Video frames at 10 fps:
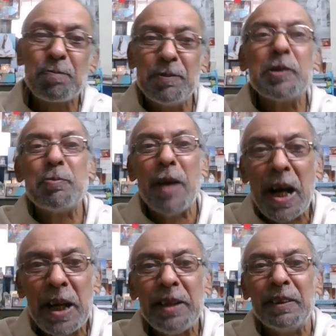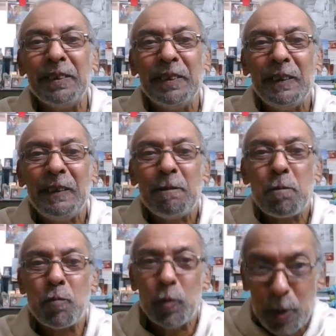This mind,
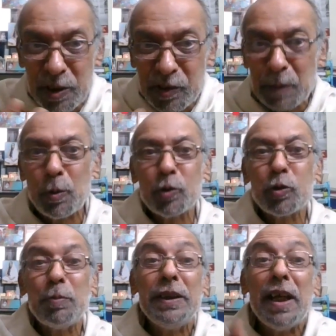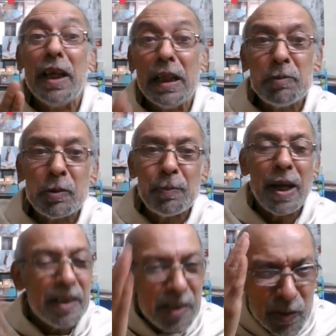who is supposed to be the
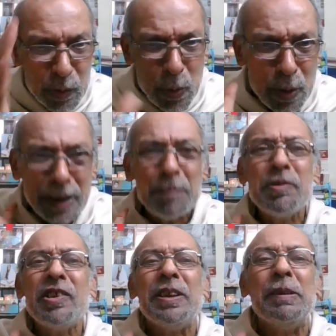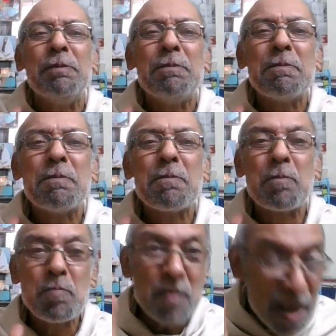helmsman, he is so clumsy.
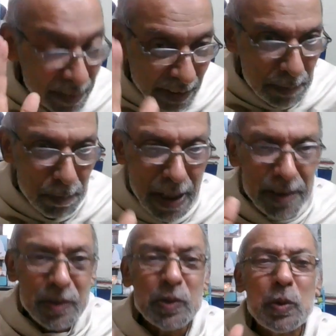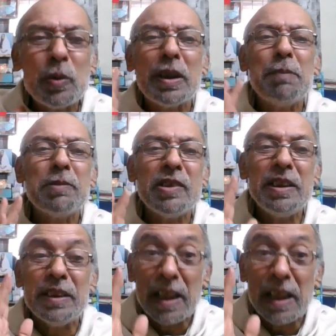That mind is so clumsy, the